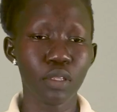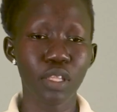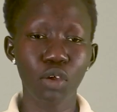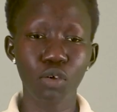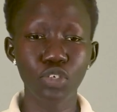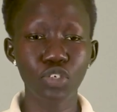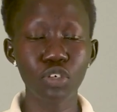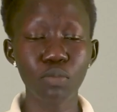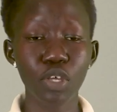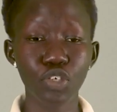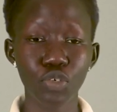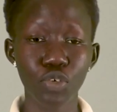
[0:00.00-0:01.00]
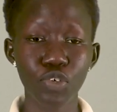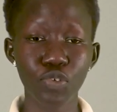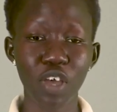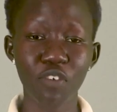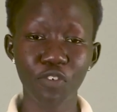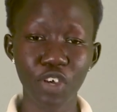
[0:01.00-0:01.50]
The consumer should
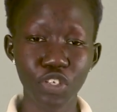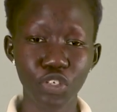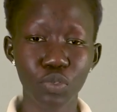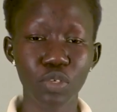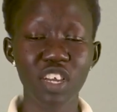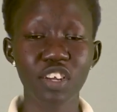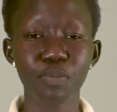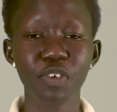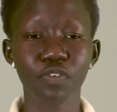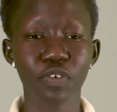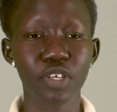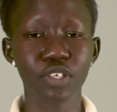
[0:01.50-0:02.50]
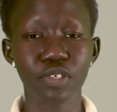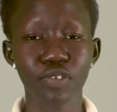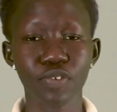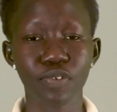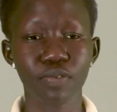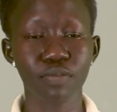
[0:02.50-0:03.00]
also avoid sugary
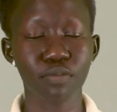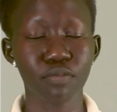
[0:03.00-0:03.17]
beverages,